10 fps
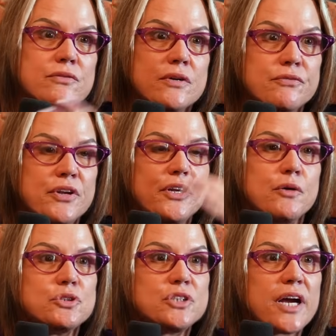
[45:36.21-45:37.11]
the video
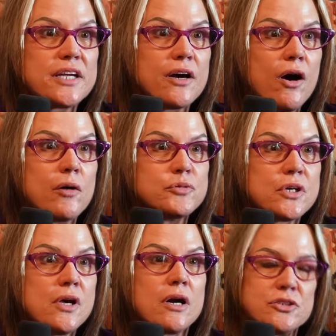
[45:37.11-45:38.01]
with Jackie
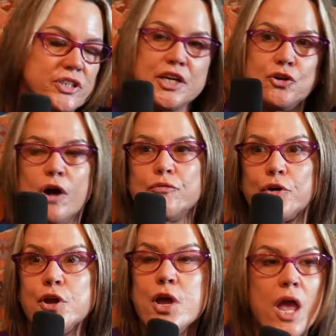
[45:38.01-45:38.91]
Crawford,